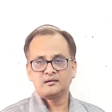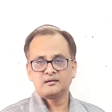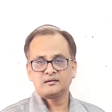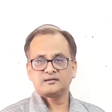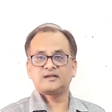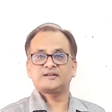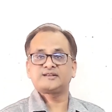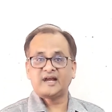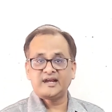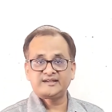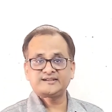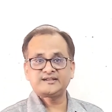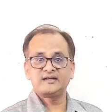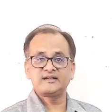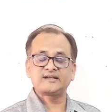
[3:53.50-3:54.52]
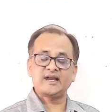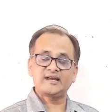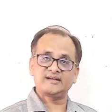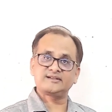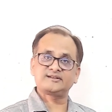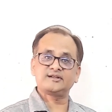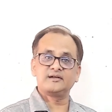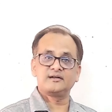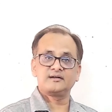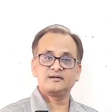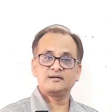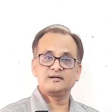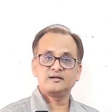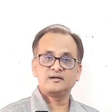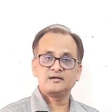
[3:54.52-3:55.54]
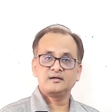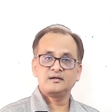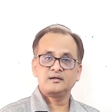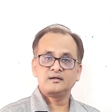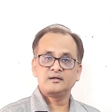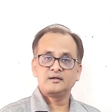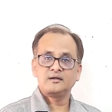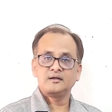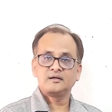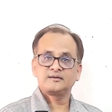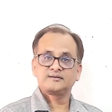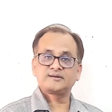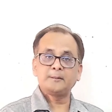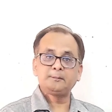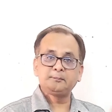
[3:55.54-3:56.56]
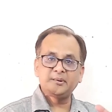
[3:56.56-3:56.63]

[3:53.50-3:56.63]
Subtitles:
The title character, the